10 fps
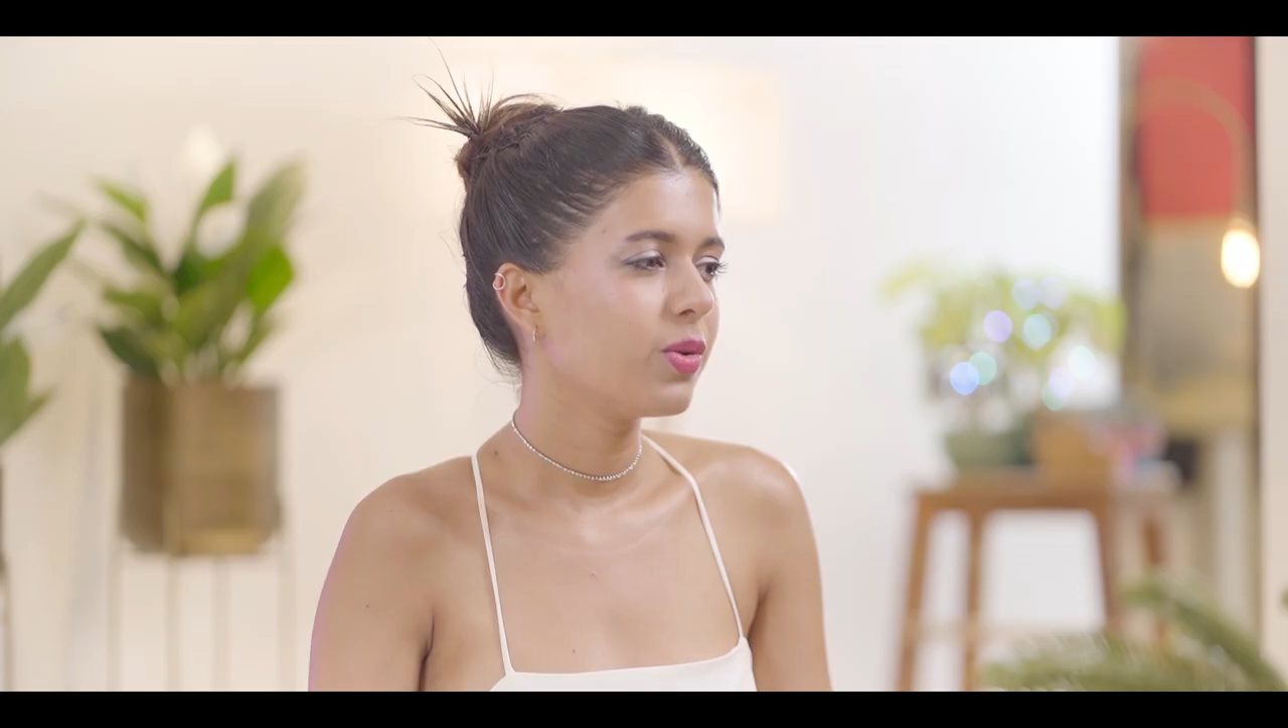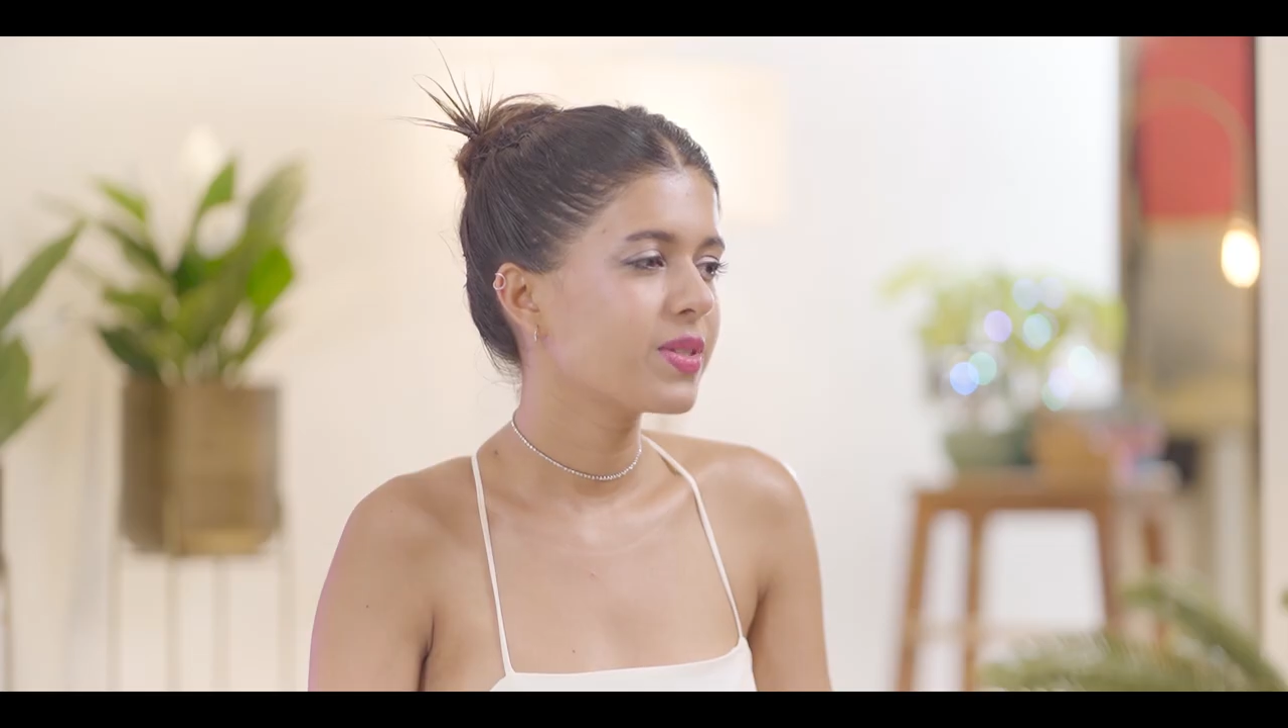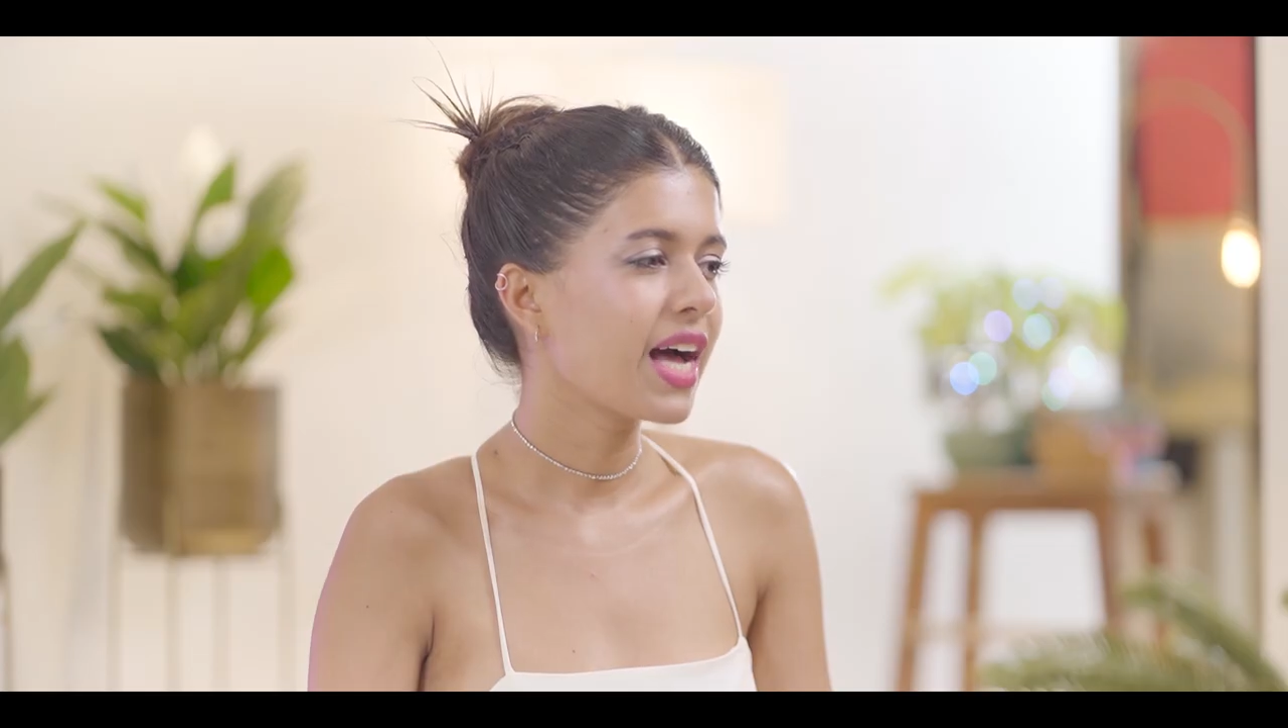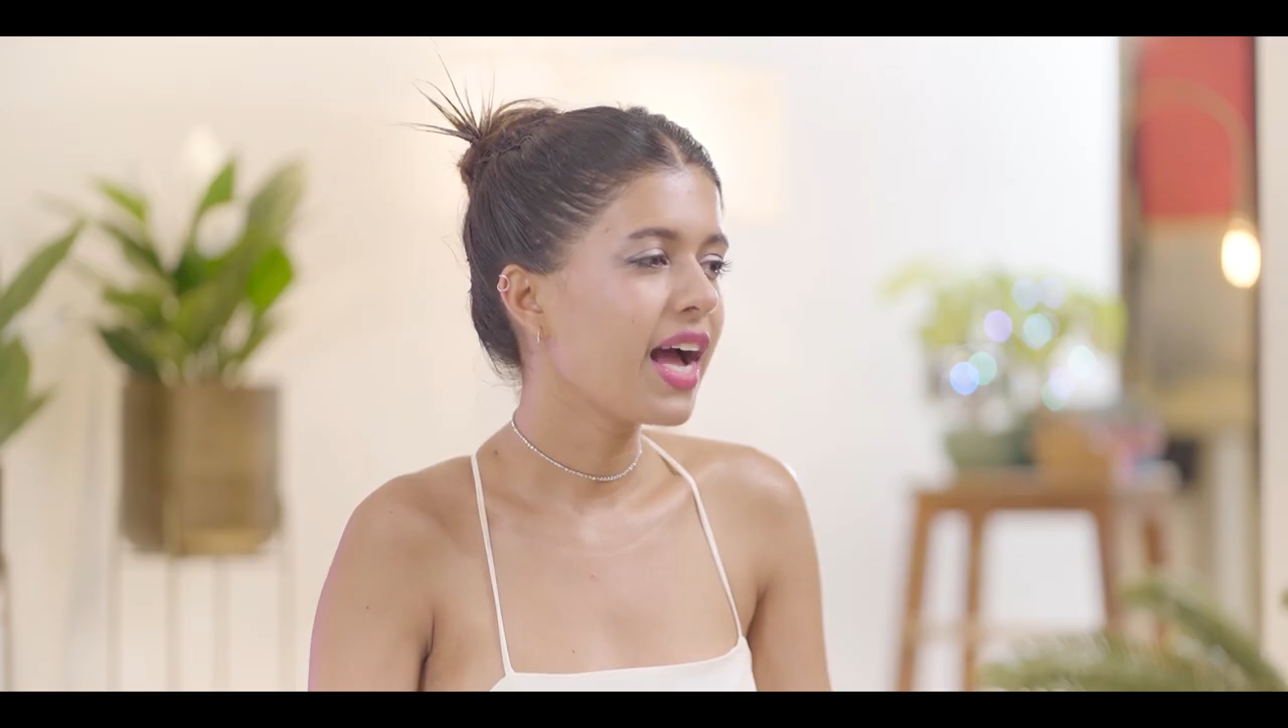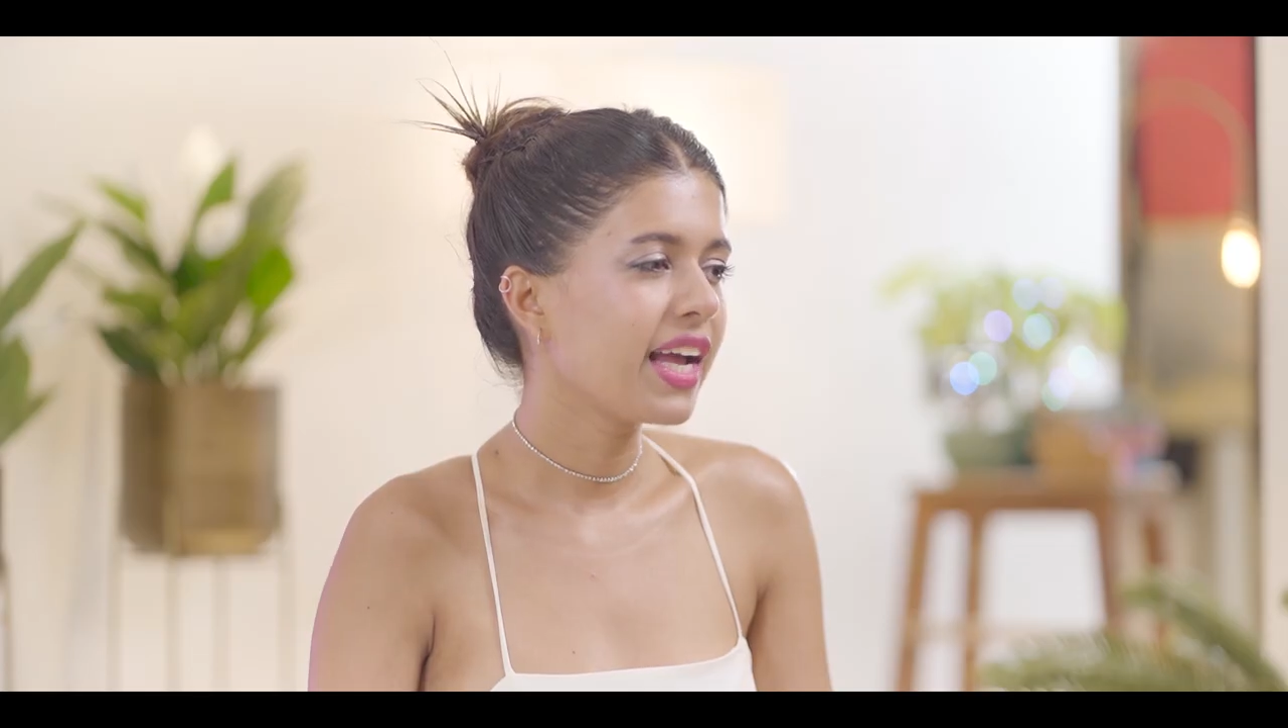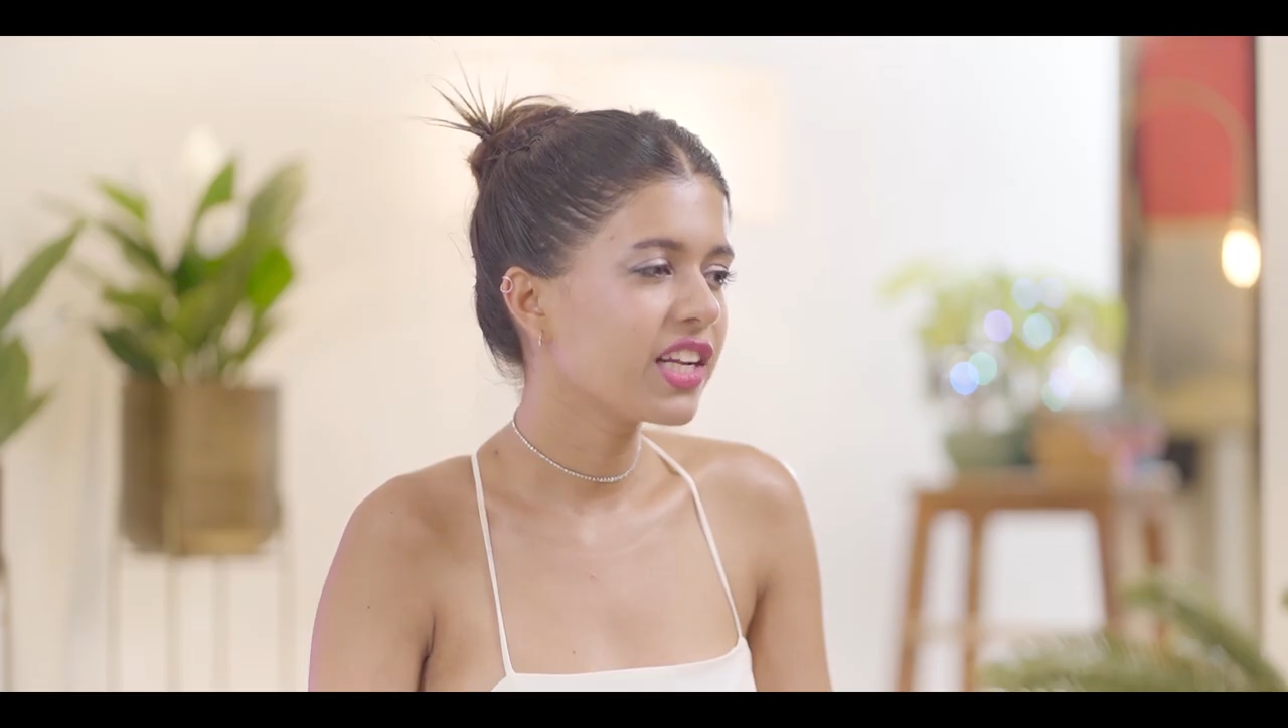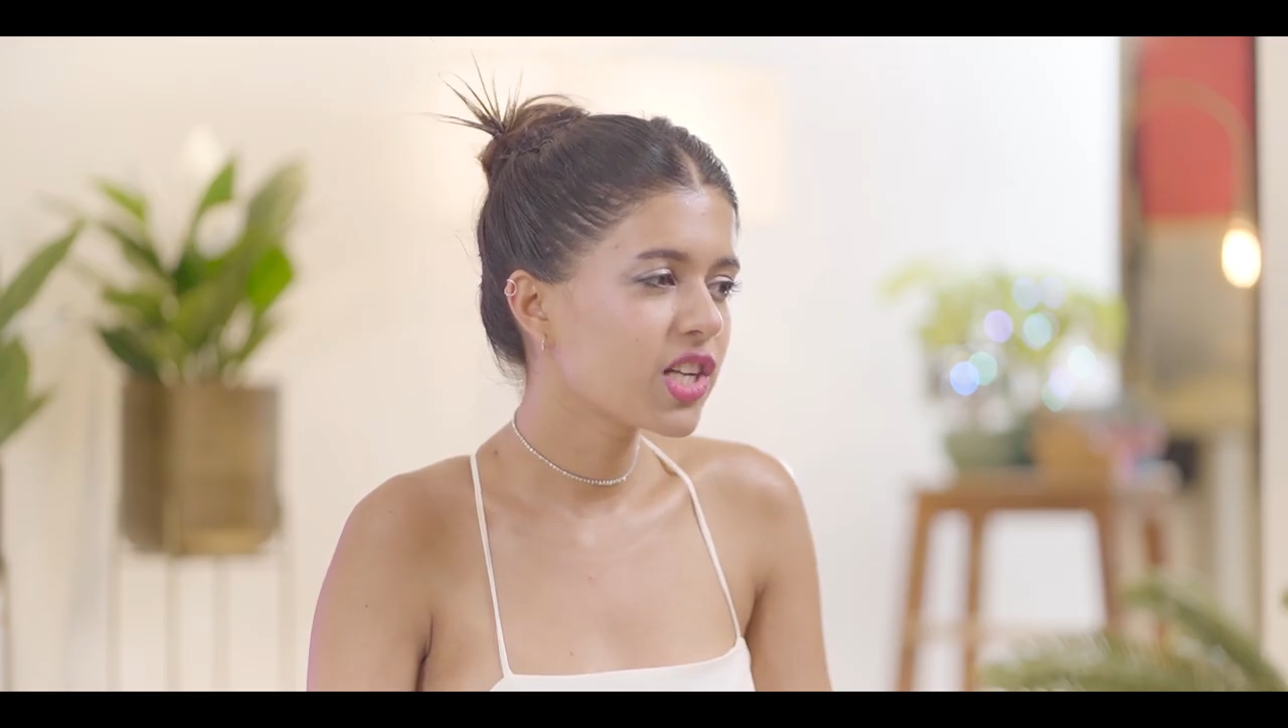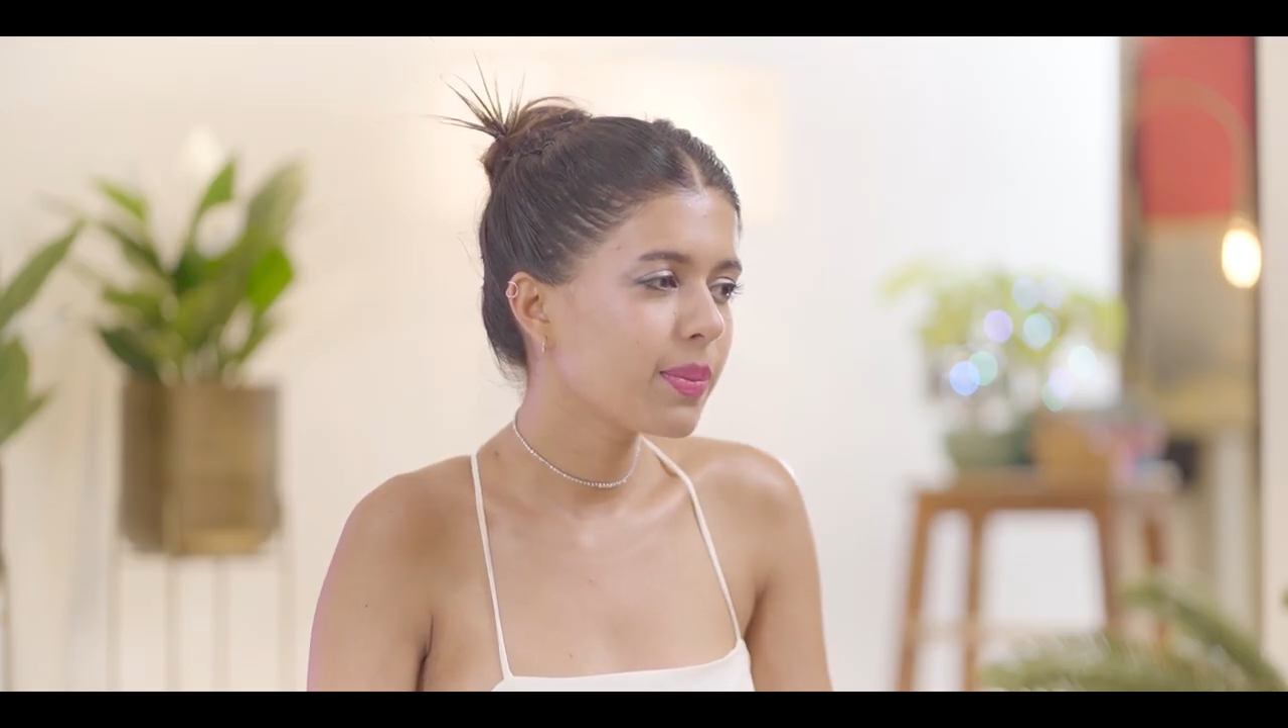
uska age